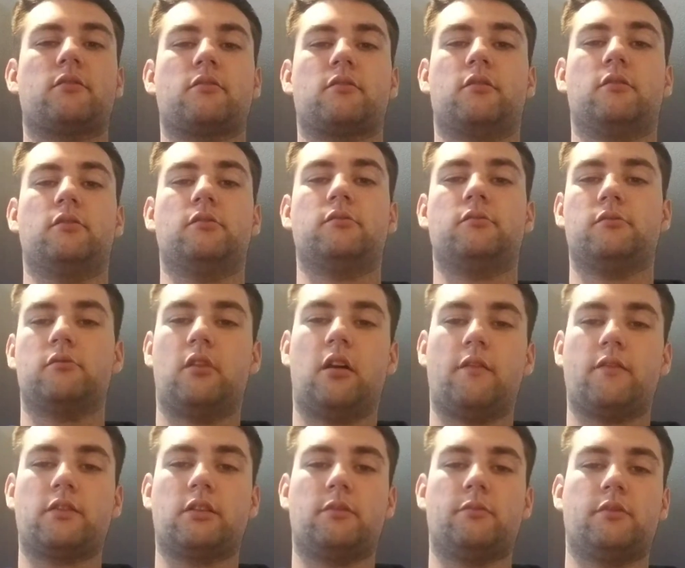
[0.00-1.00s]
so
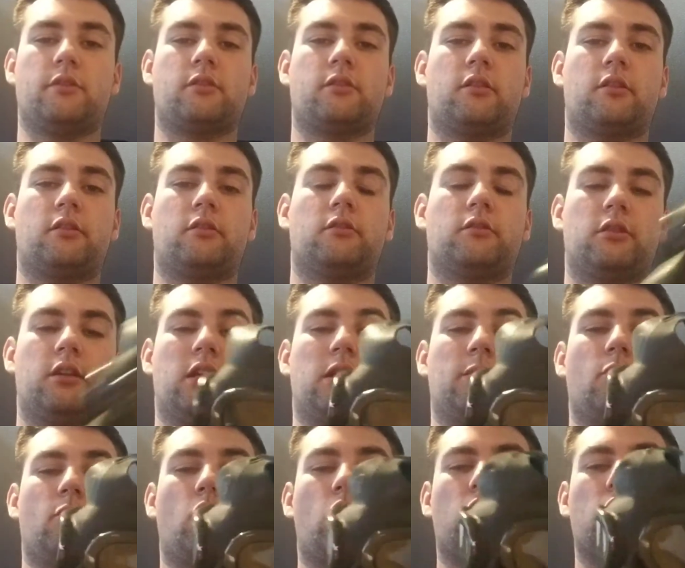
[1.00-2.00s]
obviously I'm gonna start getting
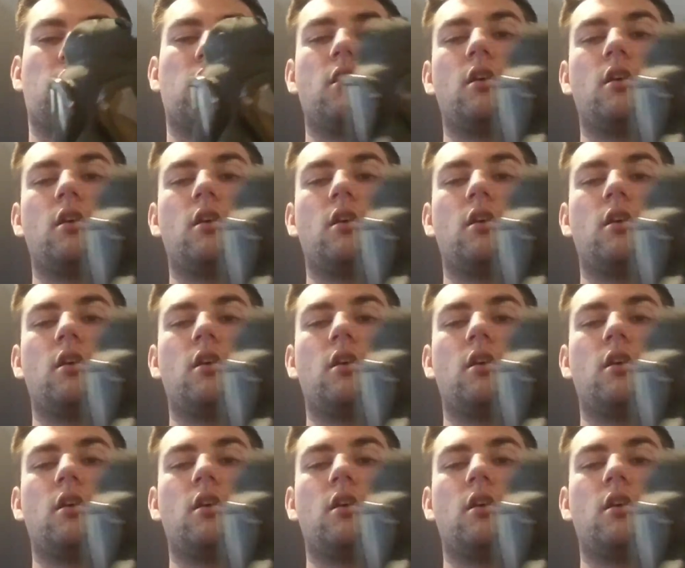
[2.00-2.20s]
more.